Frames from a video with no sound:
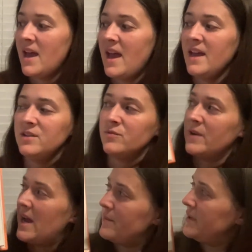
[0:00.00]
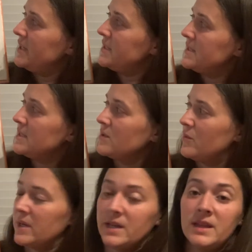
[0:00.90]
and rabbits
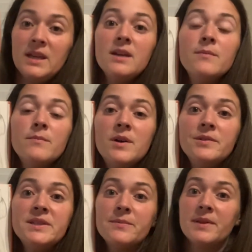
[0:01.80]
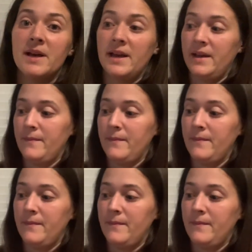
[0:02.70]
quickly multiply.